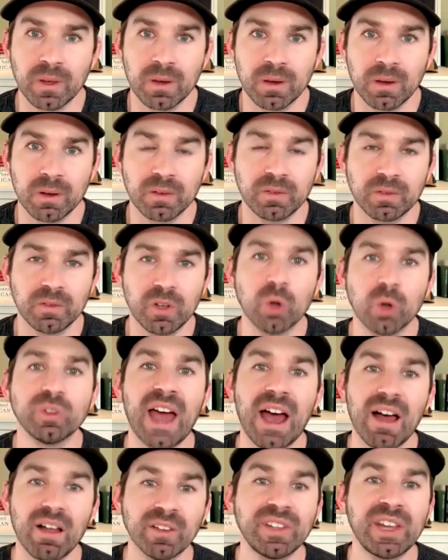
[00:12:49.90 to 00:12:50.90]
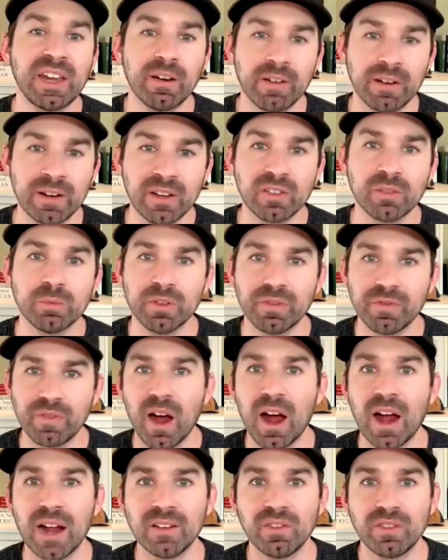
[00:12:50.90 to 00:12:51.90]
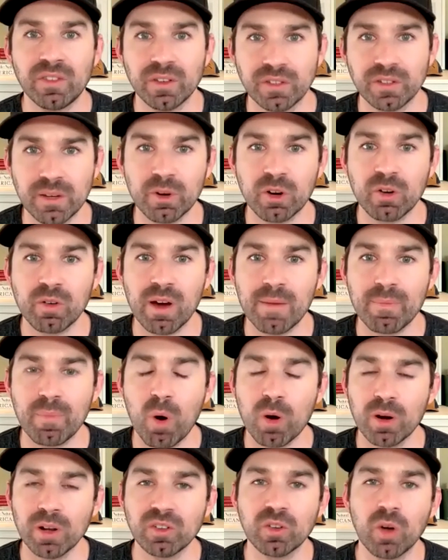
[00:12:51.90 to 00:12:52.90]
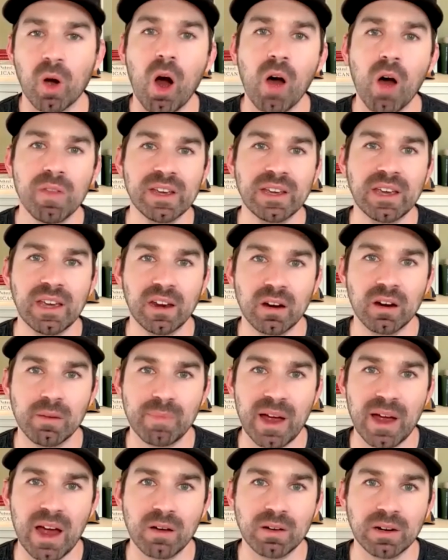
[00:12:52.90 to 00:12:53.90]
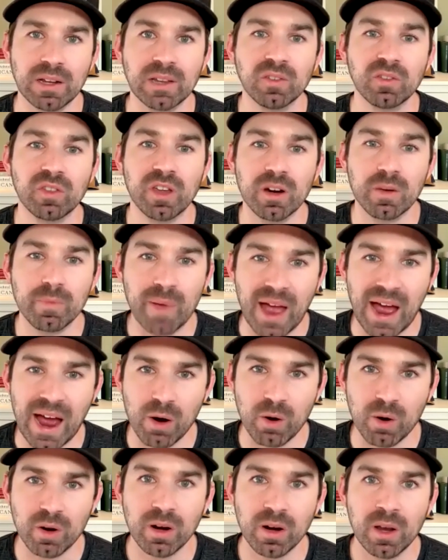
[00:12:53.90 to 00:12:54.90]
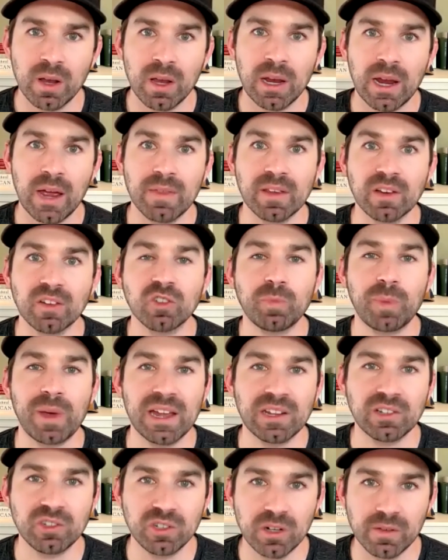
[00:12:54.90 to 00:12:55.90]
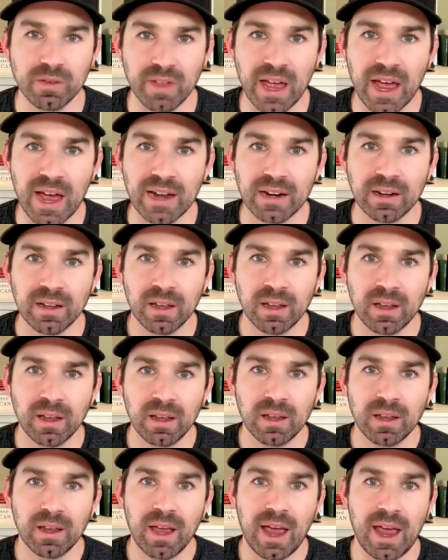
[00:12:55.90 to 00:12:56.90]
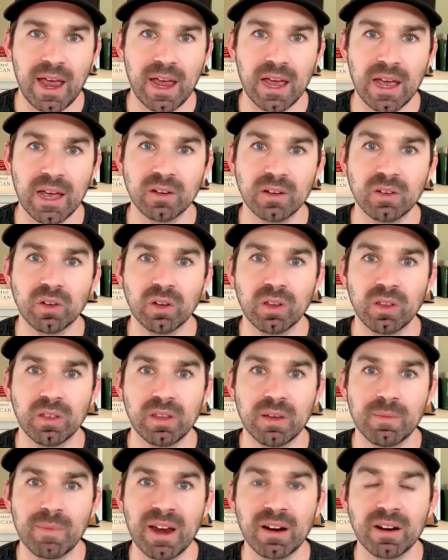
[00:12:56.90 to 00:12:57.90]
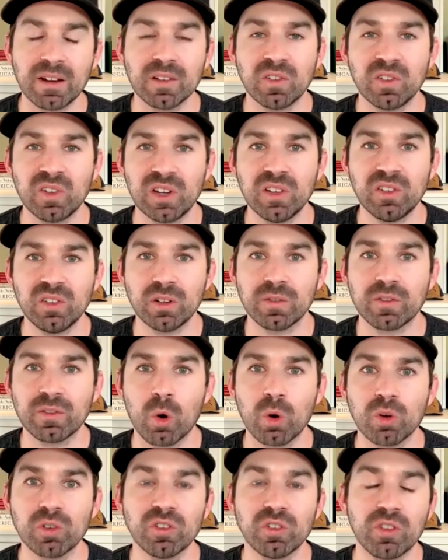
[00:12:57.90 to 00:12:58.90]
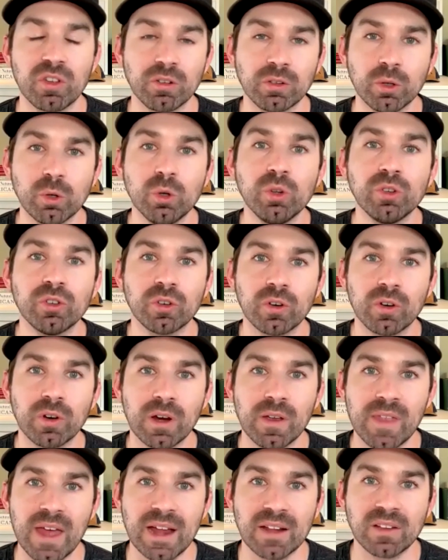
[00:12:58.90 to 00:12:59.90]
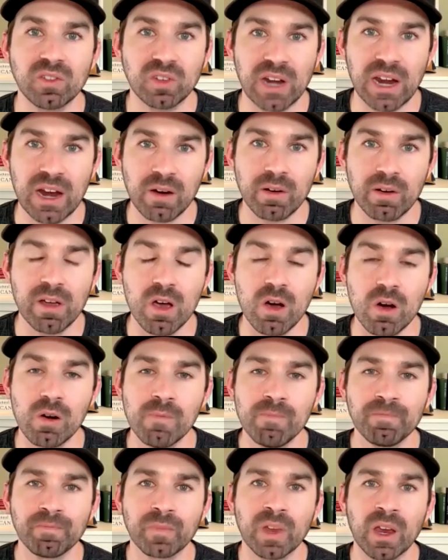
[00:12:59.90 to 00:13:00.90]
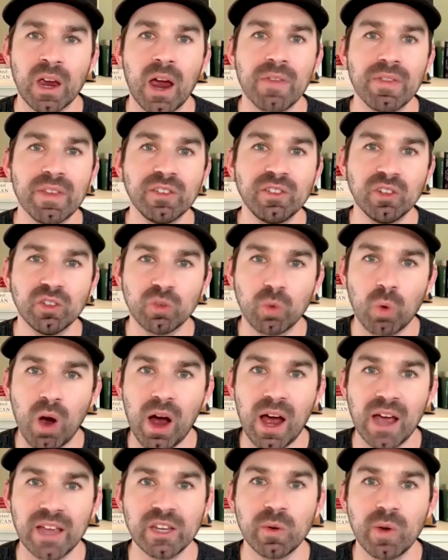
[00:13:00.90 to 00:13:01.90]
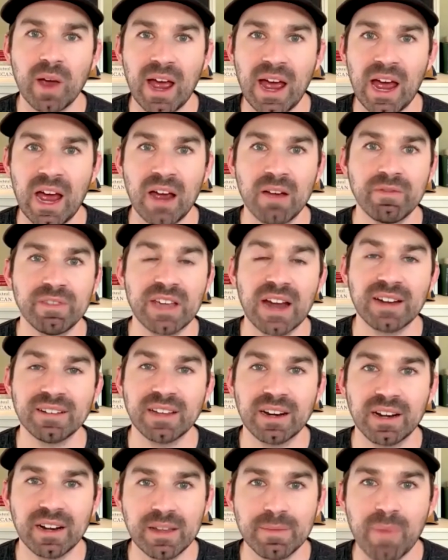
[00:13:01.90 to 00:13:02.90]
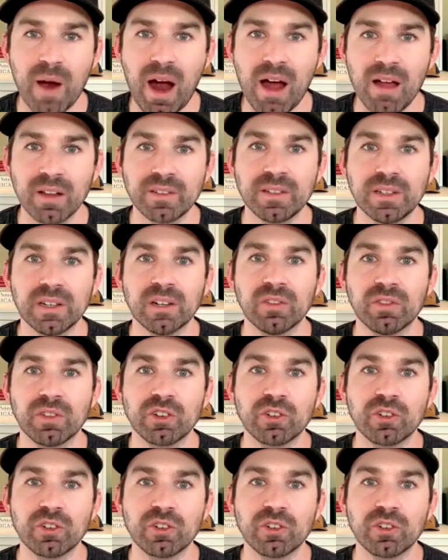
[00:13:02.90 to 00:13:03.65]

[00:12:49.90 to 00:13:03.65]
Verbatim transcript: Yeah. Totalitarianism defines the Democrat Party. So all they care about is their power and the expansion of that. And the American citizen, of course, is the loser in that scenario. And this is why you have the identity politics, the